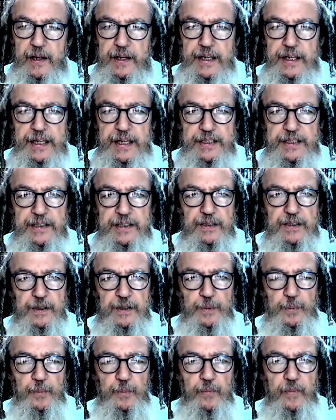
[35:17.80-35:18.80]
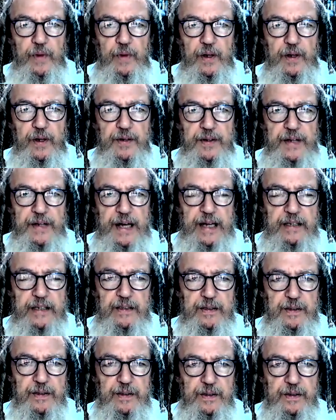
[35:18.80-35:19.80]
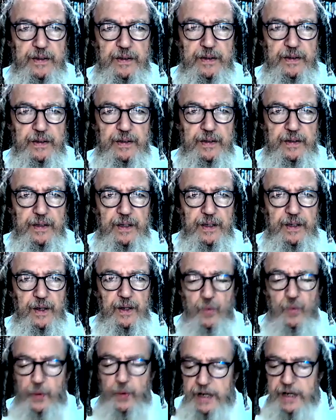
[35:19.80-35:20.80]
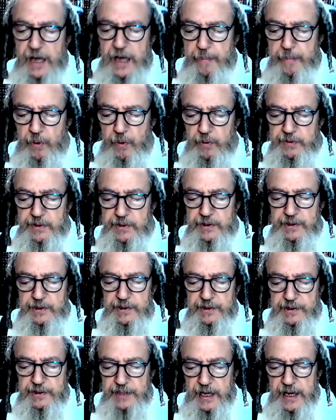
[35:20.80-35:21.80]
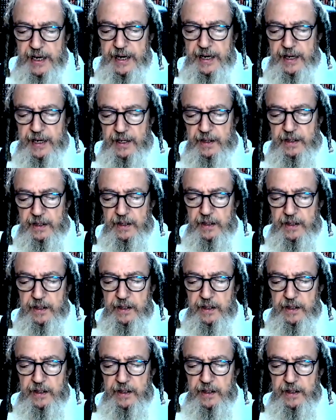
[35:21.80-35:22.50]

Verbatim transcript: is that we keep on saying,